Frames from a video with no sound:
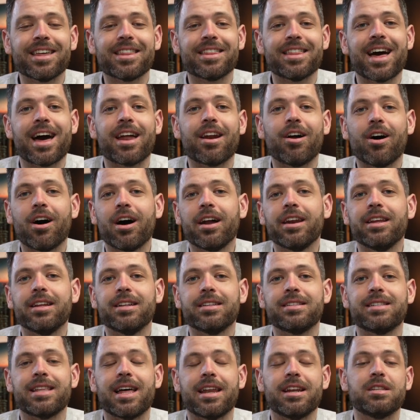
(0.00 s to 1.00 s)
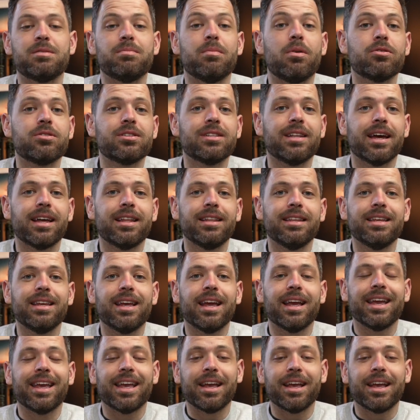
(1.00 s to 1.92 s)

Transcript: that audience that is most likely